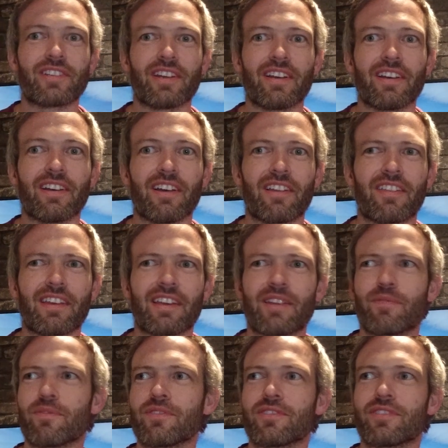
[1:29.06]
I
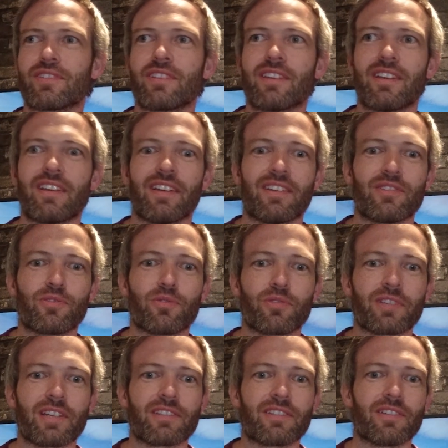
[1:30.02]
think it was
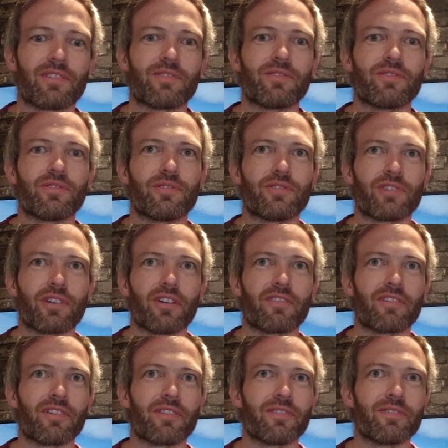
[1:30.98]
Giorgetto
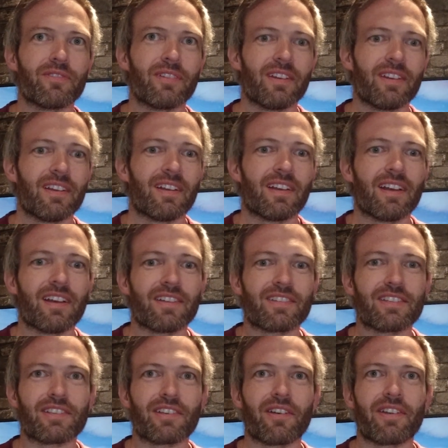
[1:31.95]
Giugiaro
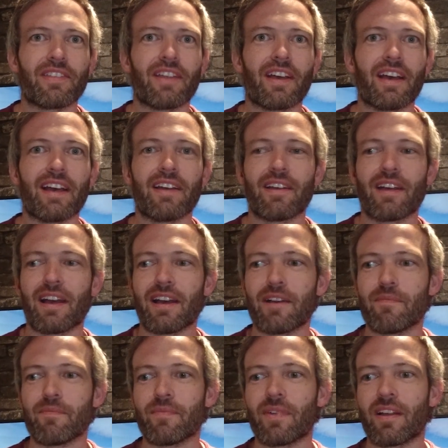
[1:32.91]
design there.
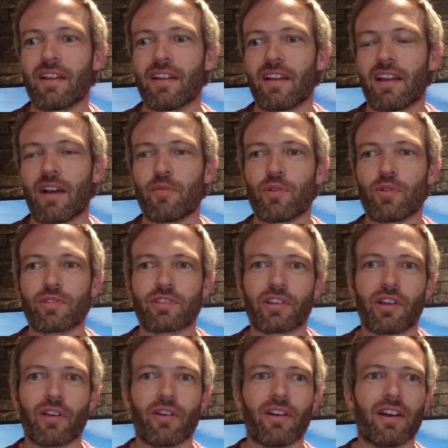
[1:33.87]
And we
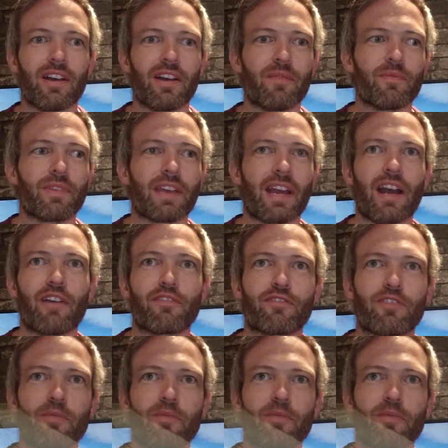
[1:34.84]
also got the Alfa